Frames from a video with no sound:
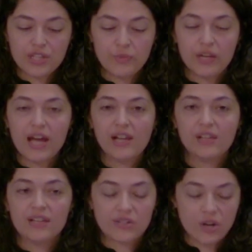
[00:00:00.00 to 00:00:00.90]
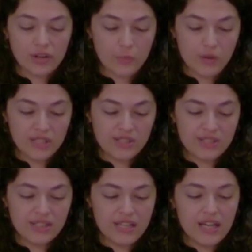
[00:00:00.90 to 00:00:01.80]
and realities all at
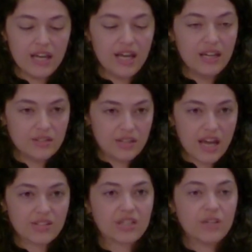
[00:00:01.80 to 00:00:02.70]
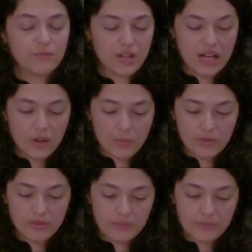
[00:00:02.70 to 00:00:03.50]
once, and asking for help.